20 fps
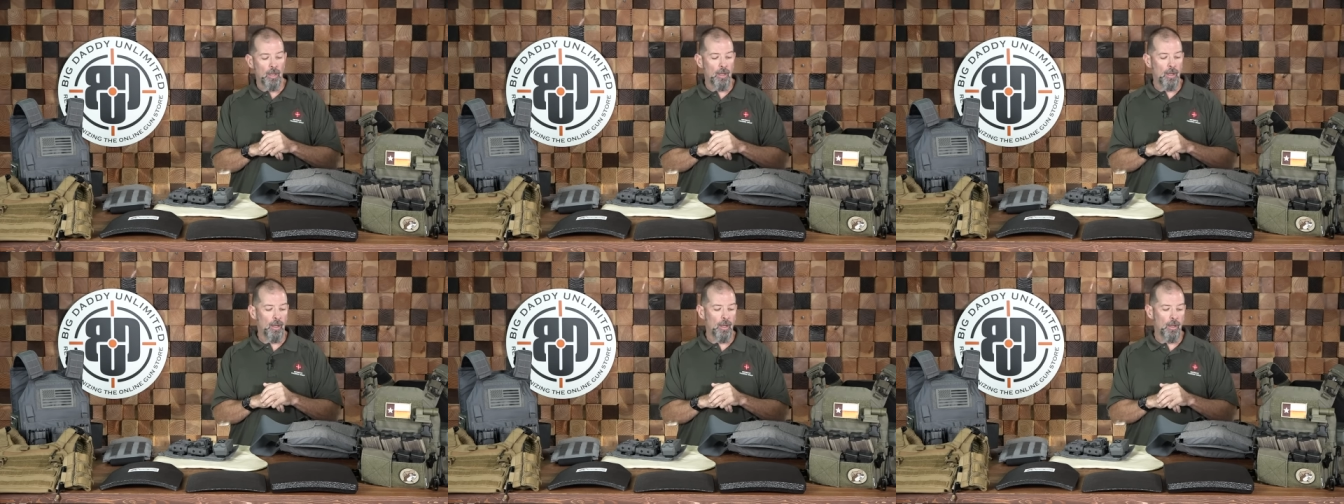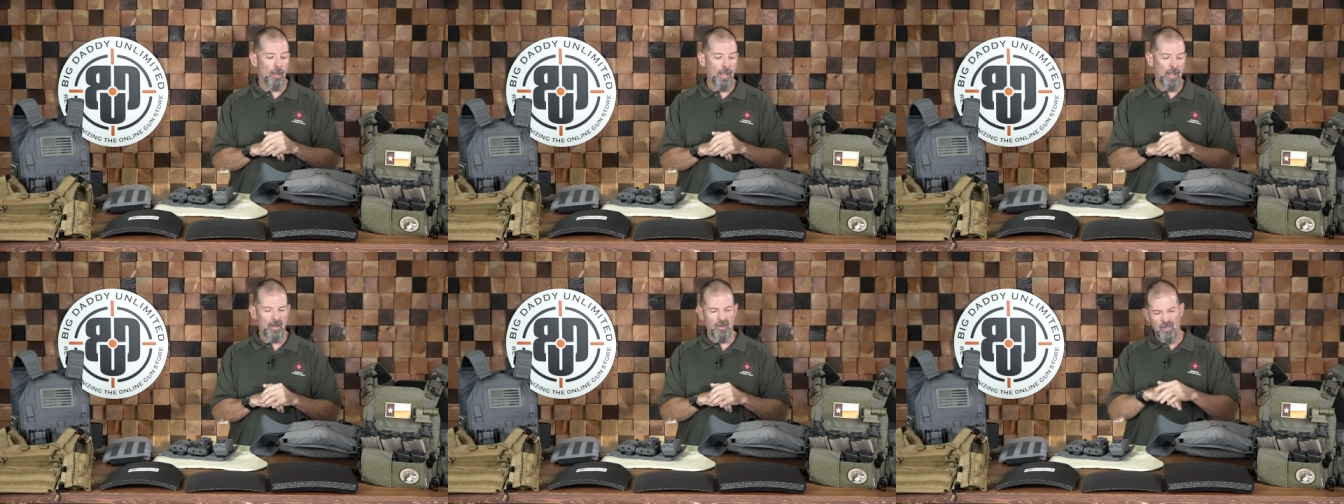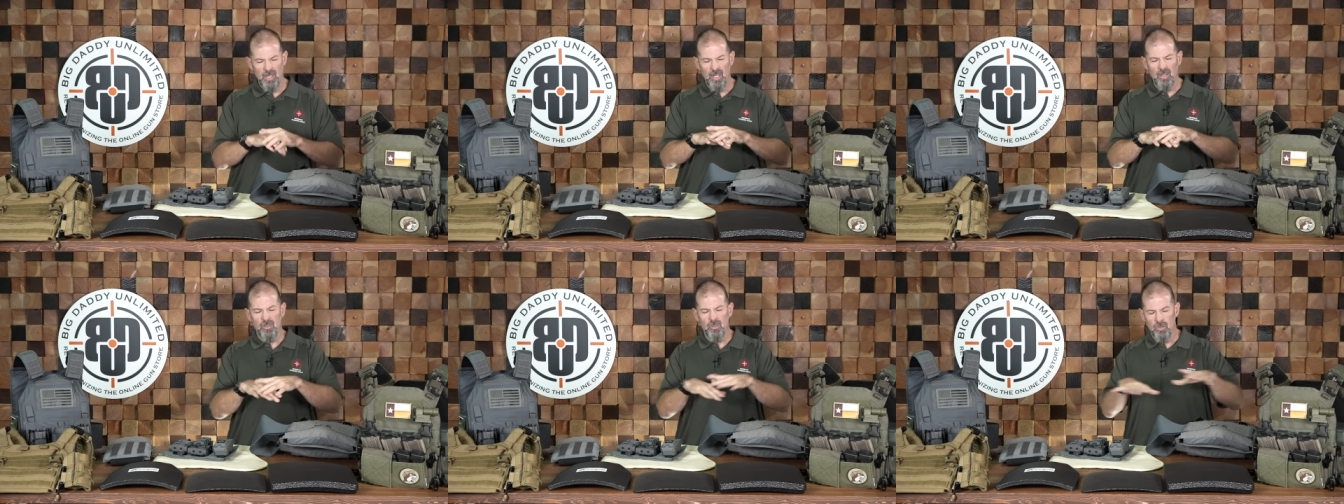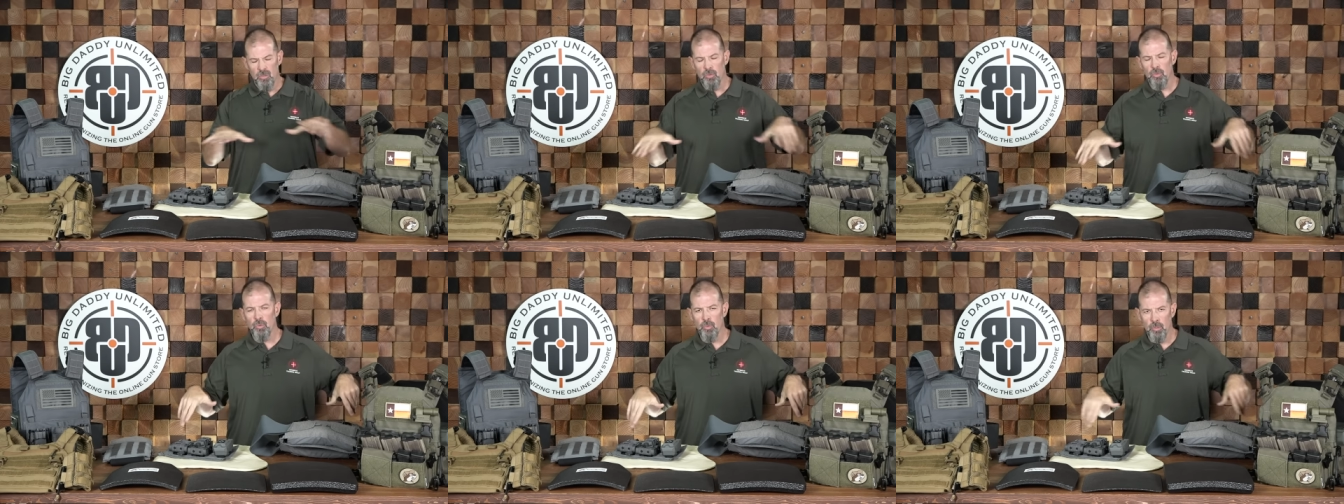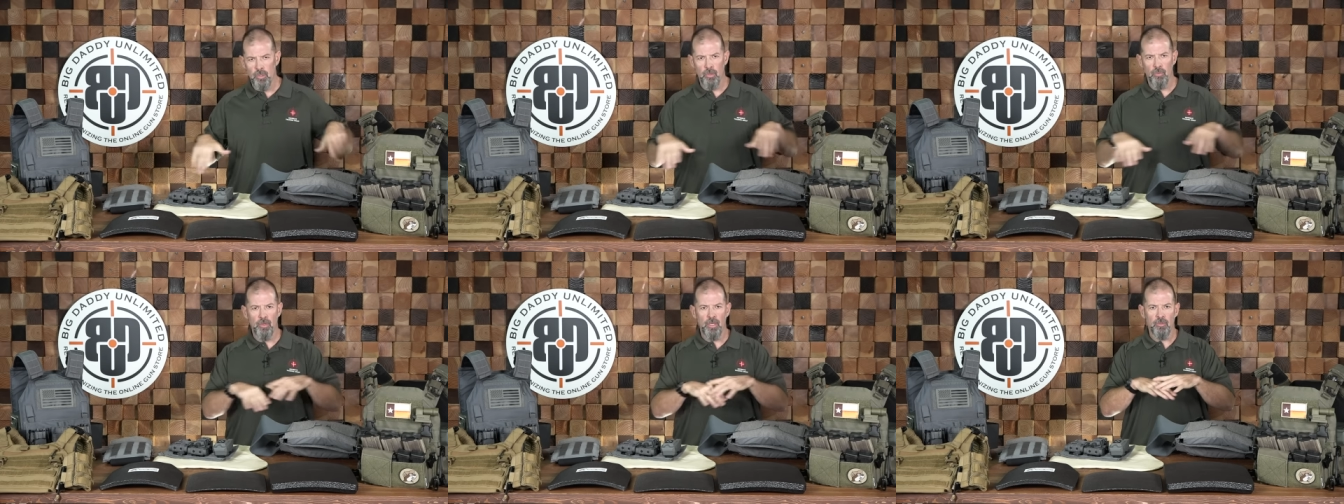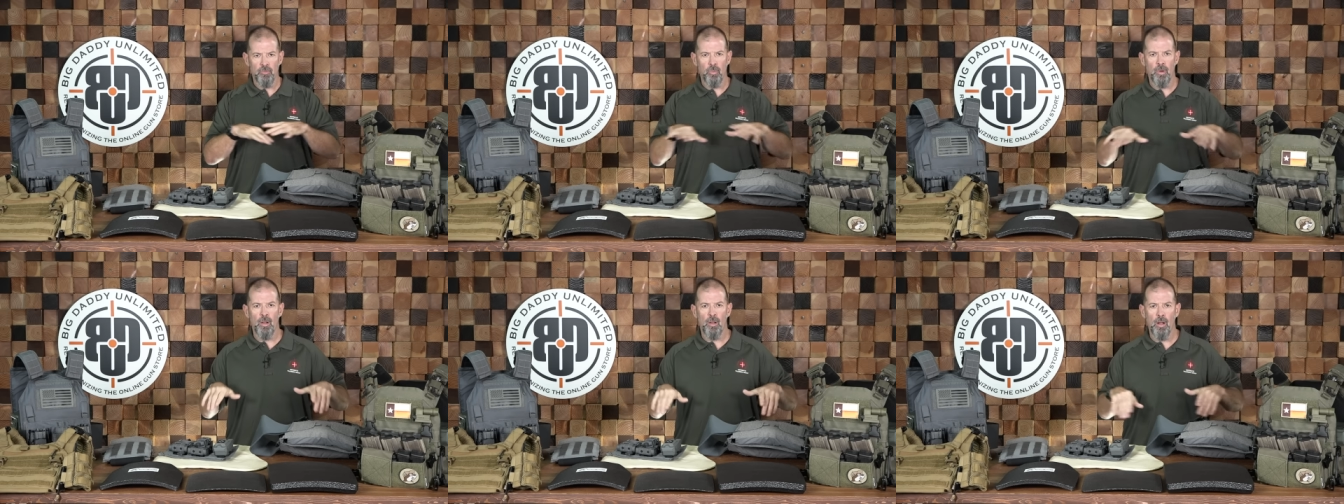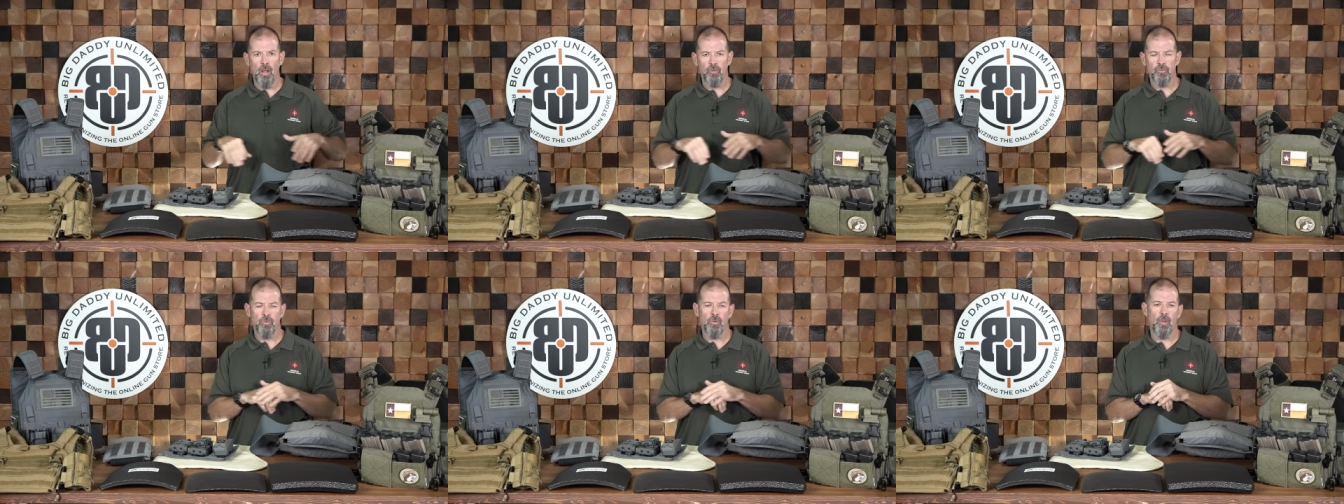Uh, and, and to, to a degree as well
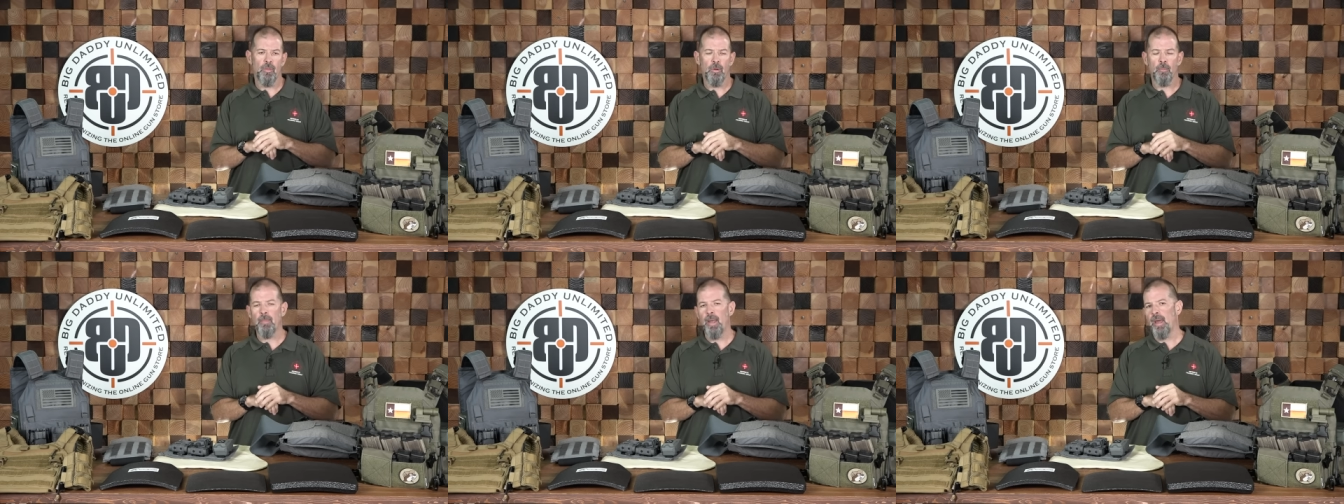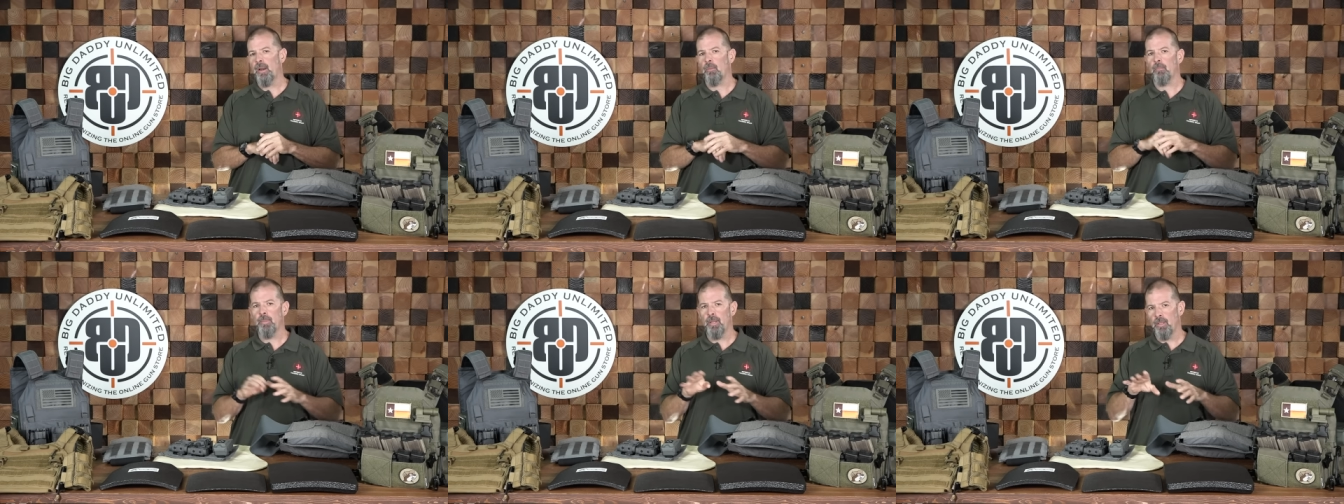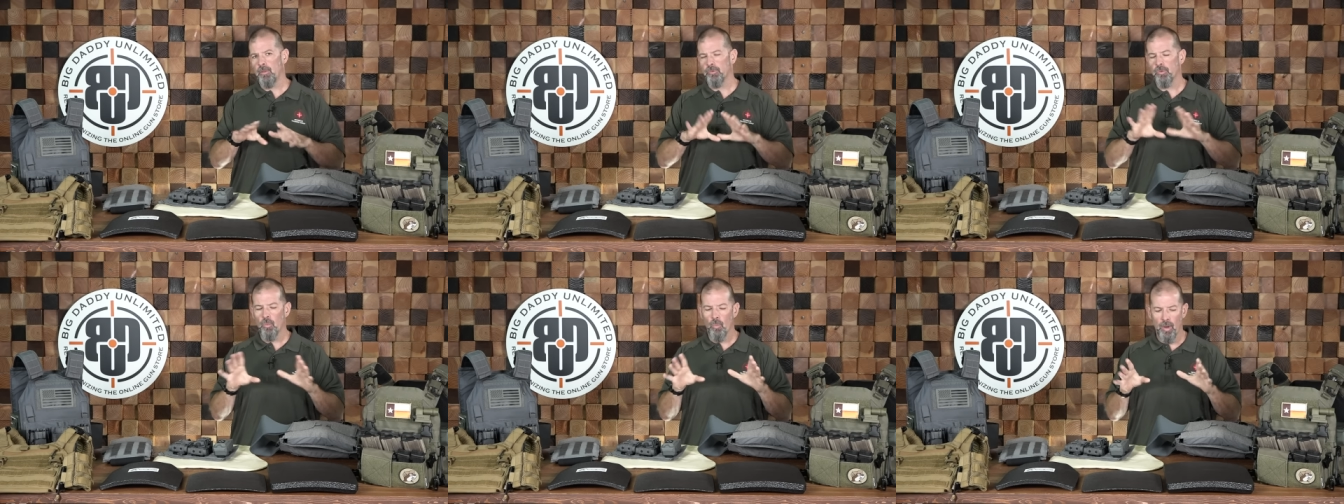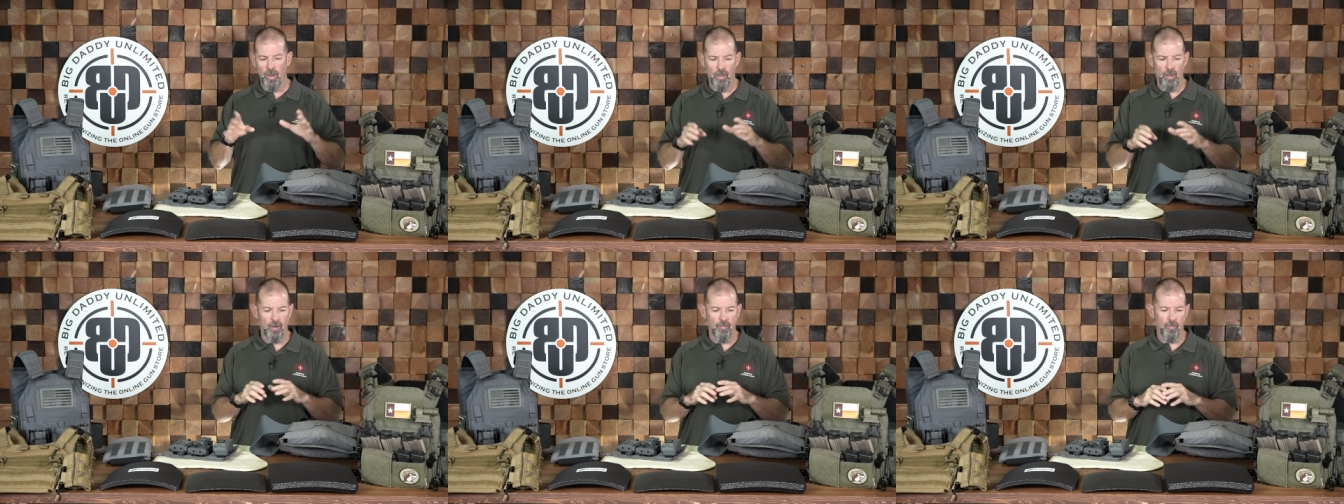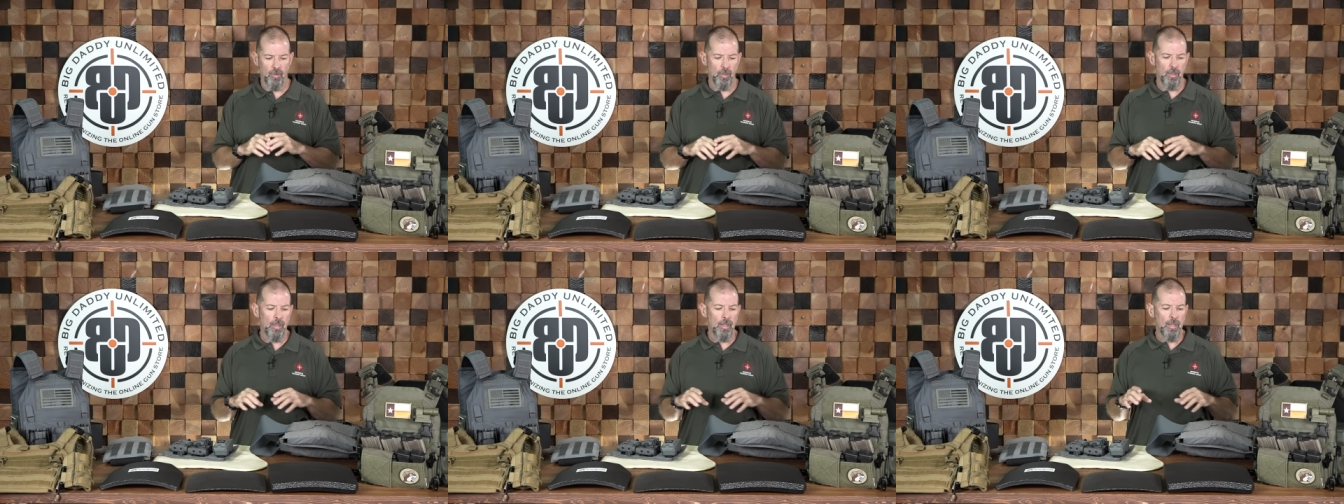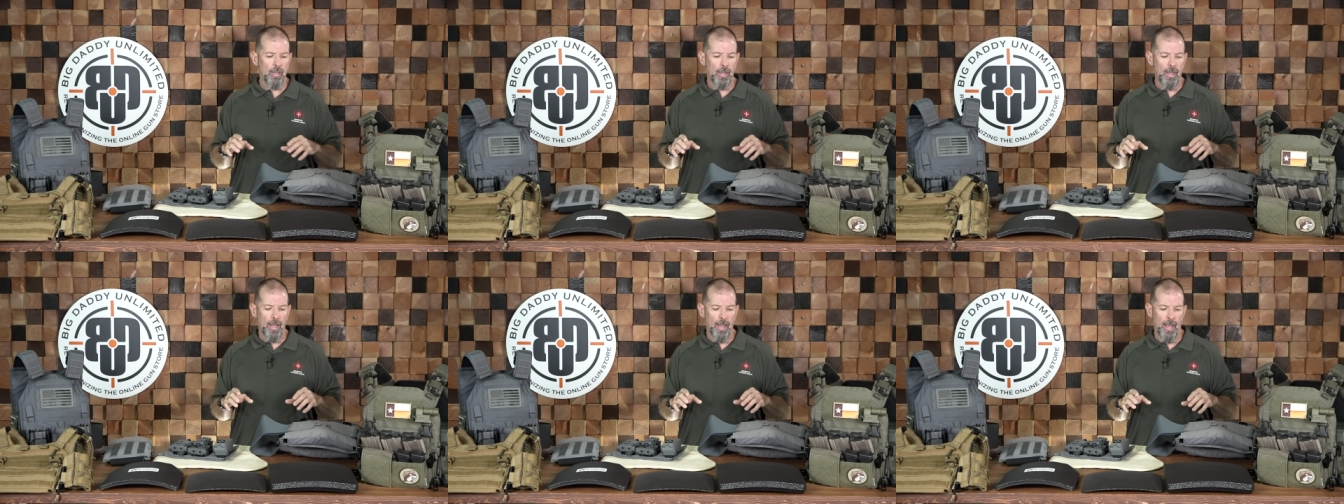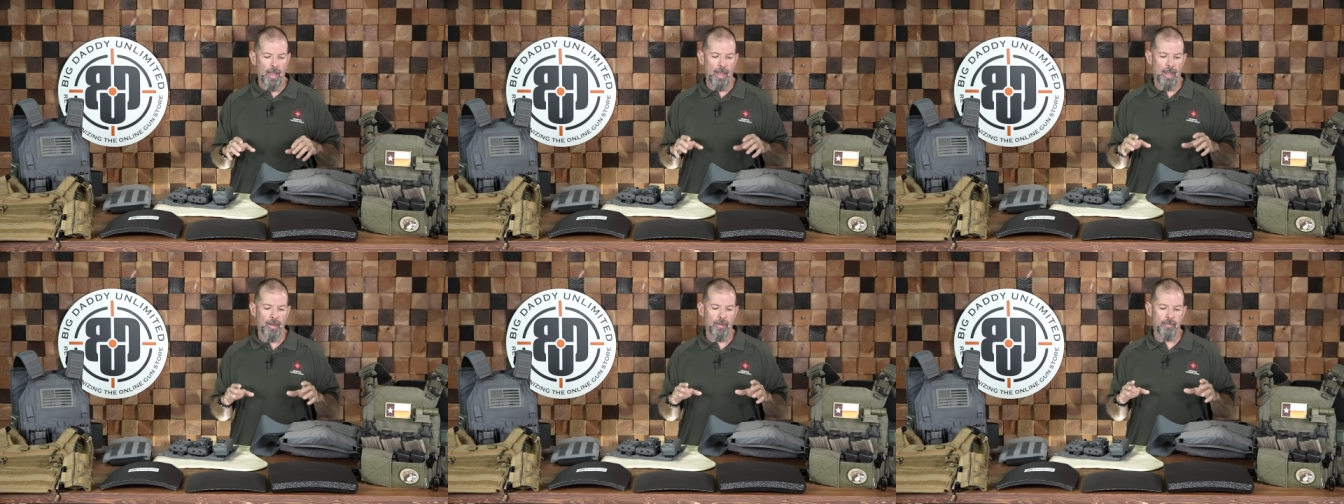also on their battle belt or wherever.
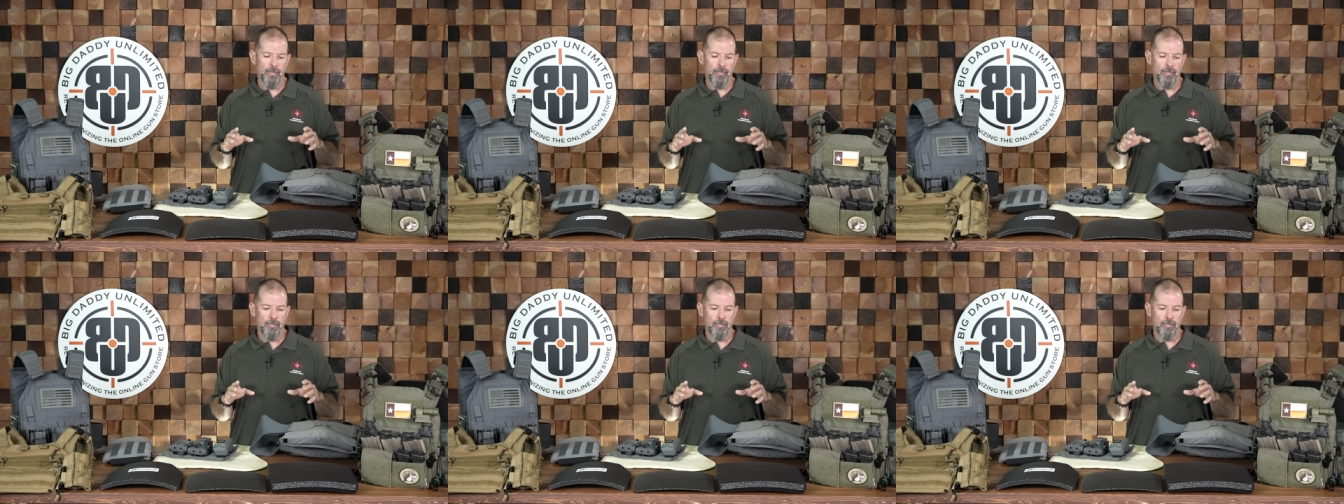And